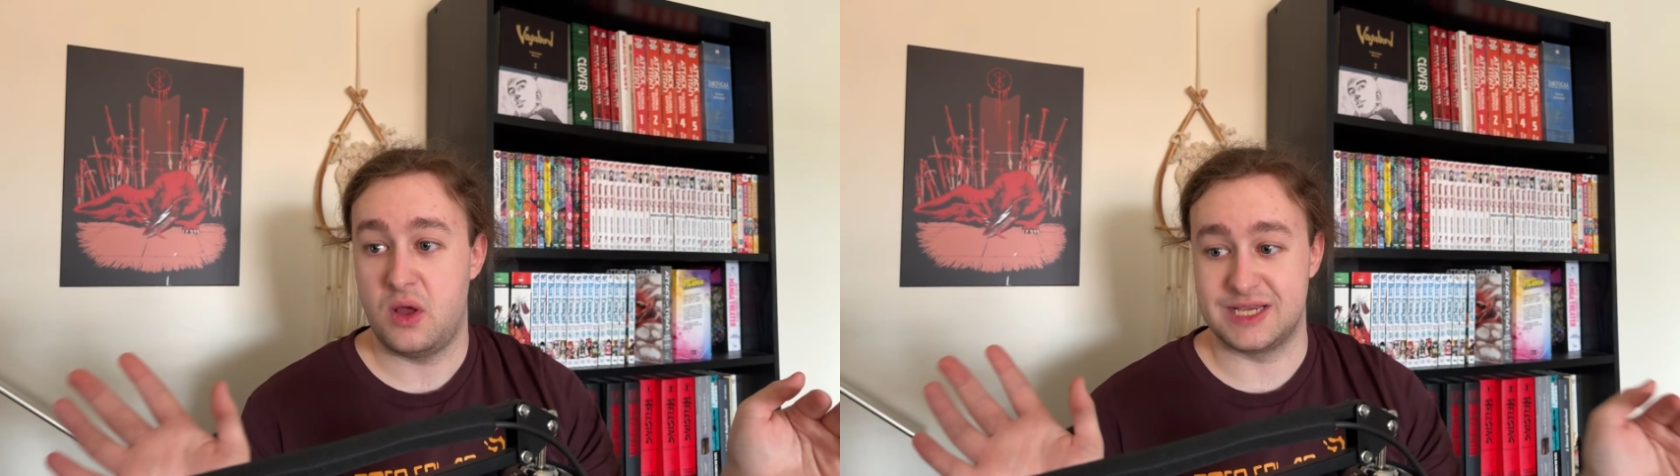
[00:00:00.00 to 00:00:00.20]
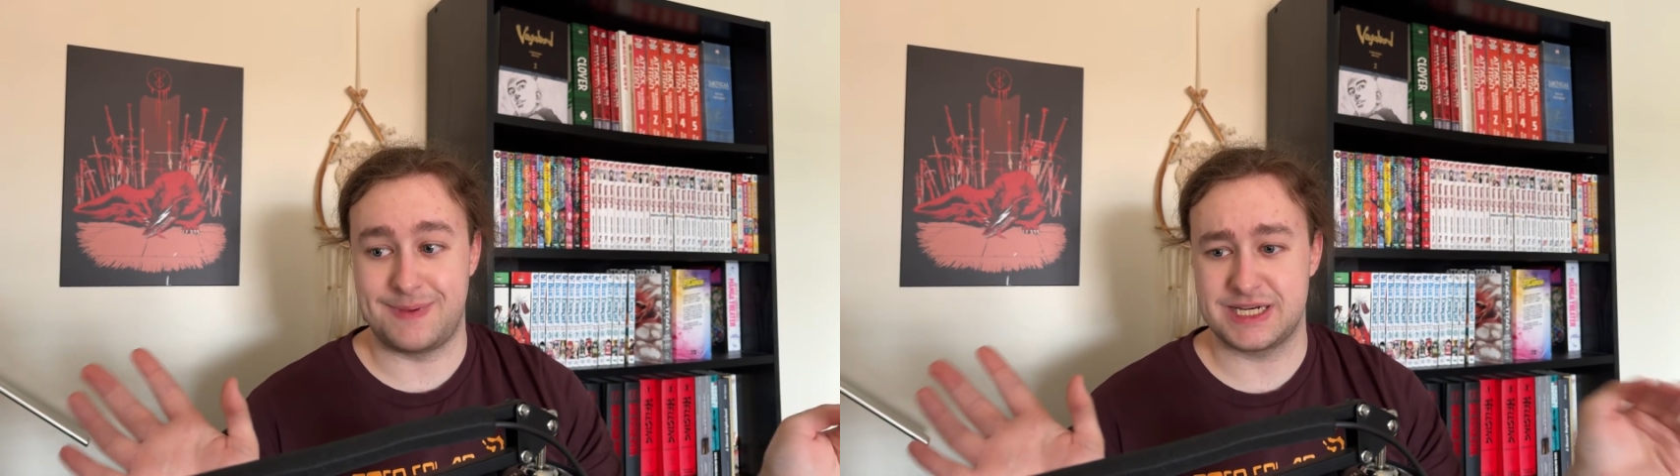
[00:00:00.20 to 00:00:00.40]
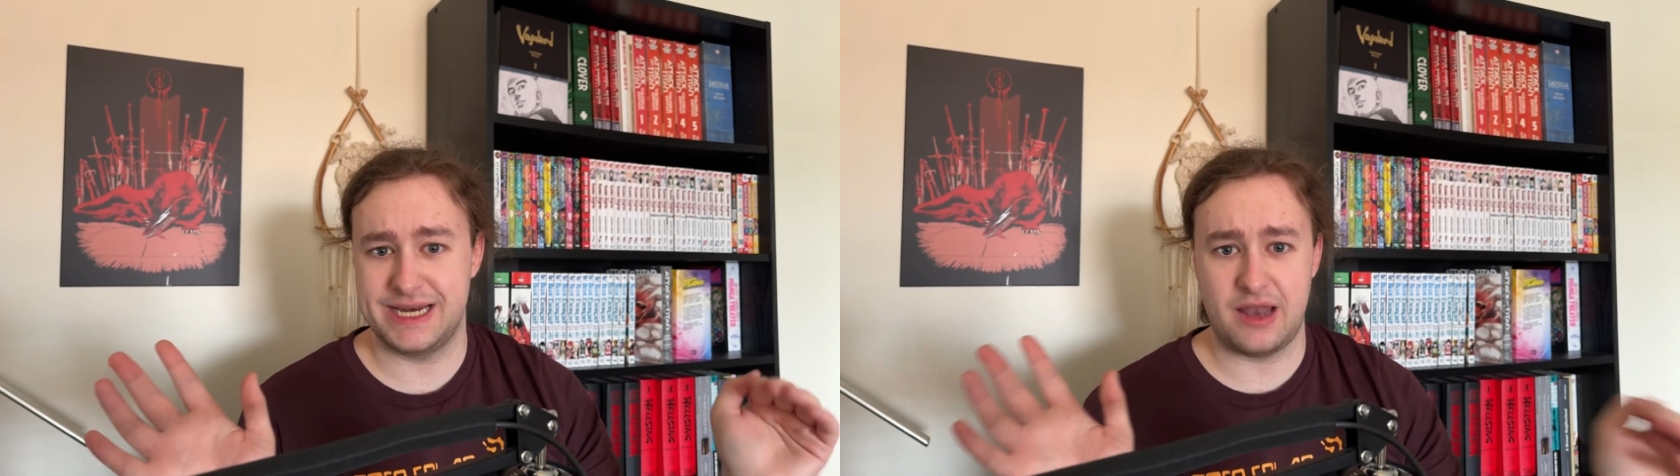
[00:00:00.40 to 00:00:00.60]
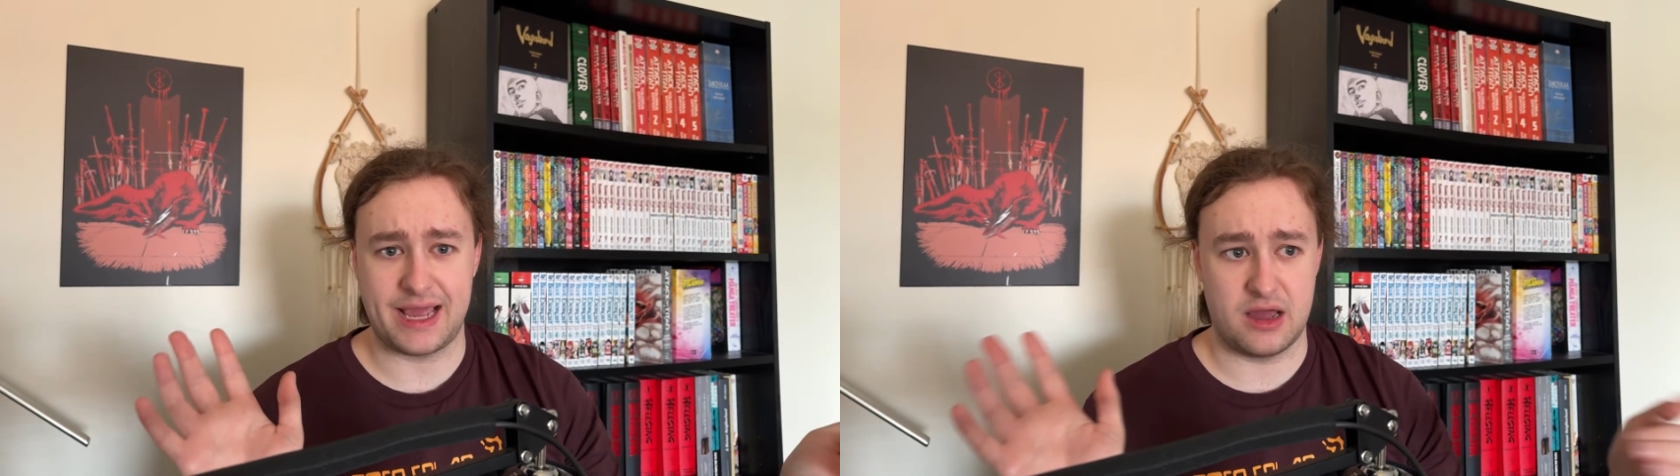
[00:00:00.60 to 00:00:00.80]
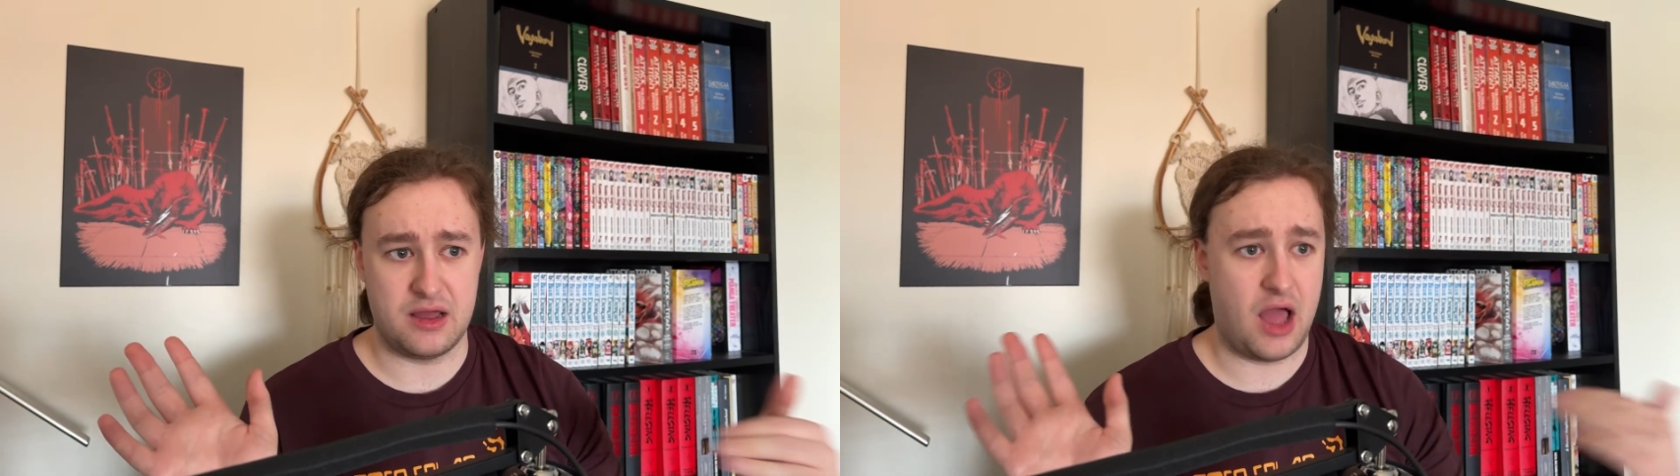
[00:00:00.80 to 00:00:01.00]
especially like
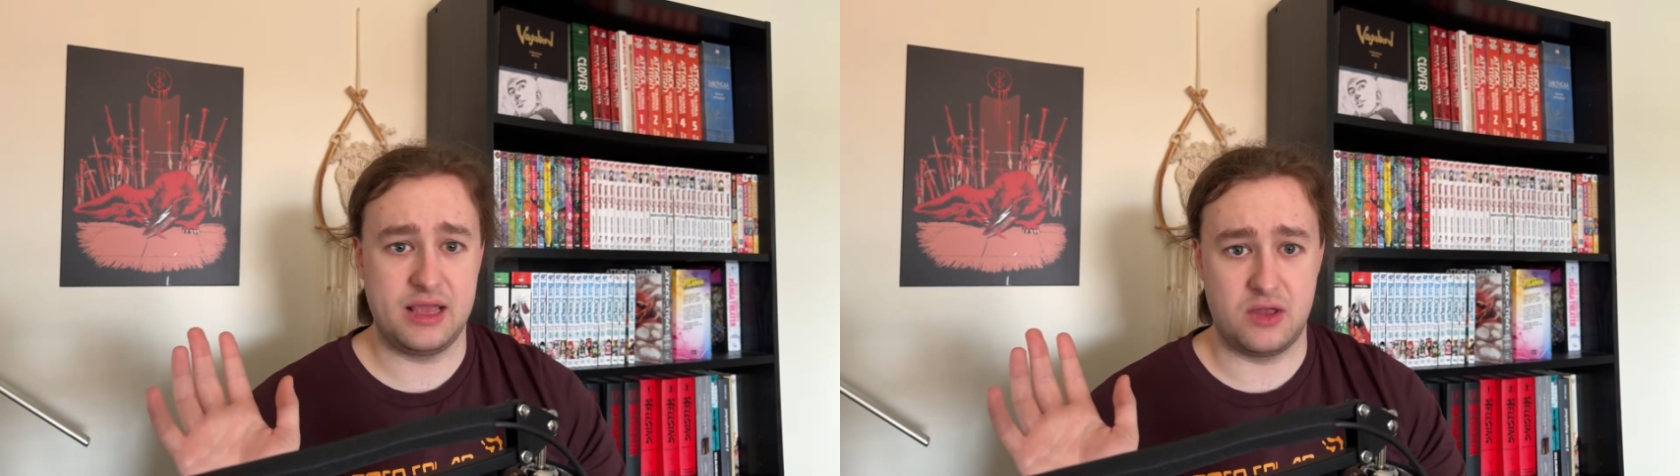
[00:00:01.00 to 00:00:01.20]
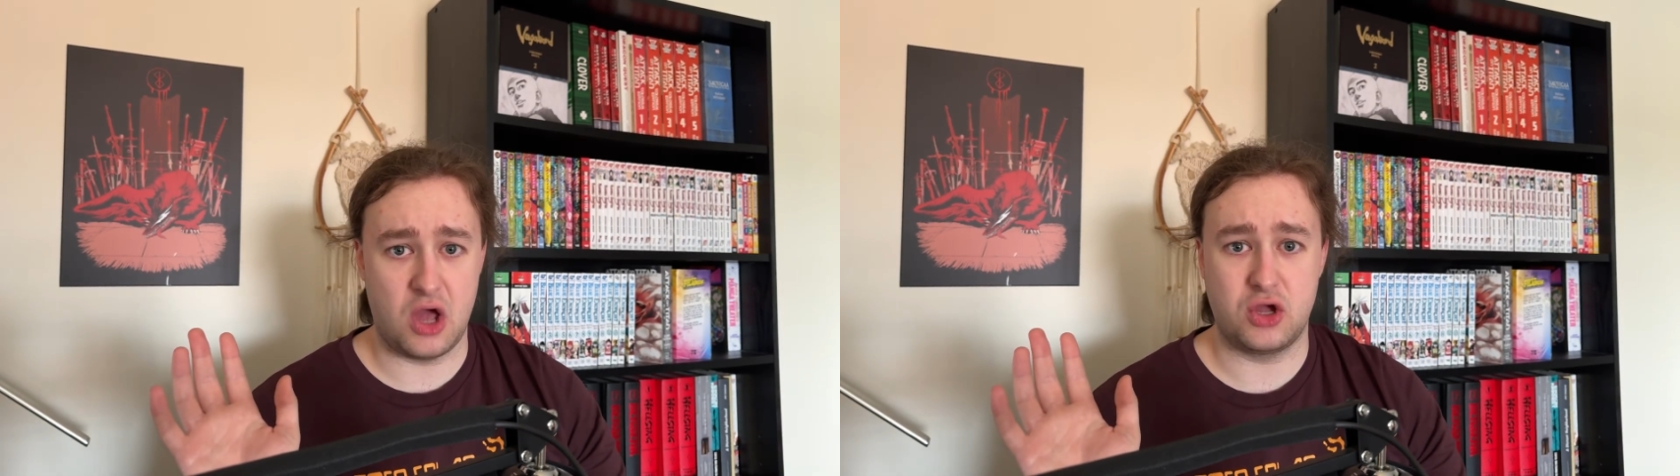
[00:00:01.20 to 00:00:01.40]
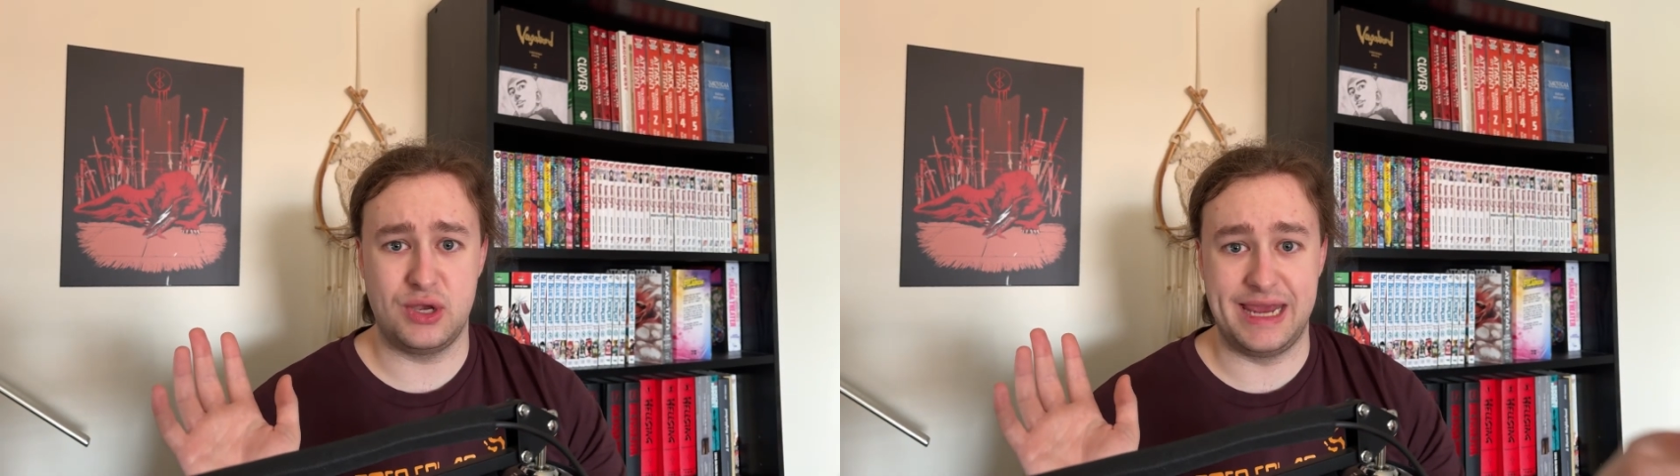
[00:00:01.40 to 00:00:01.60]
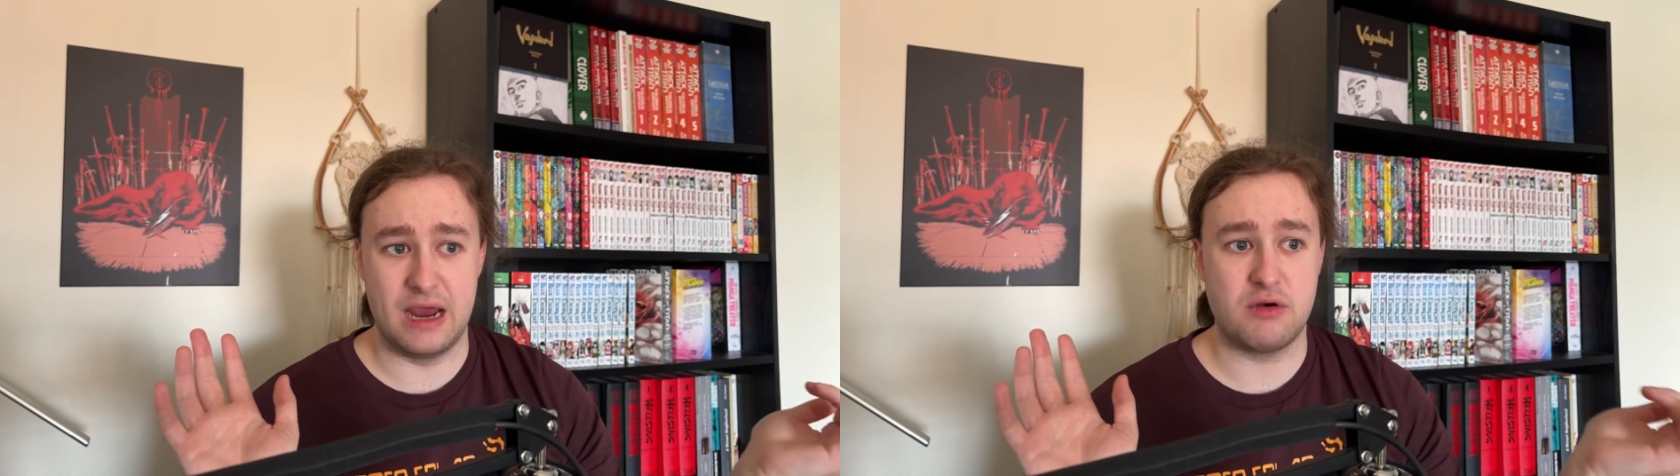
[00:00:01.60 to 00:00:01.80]
a, a, good year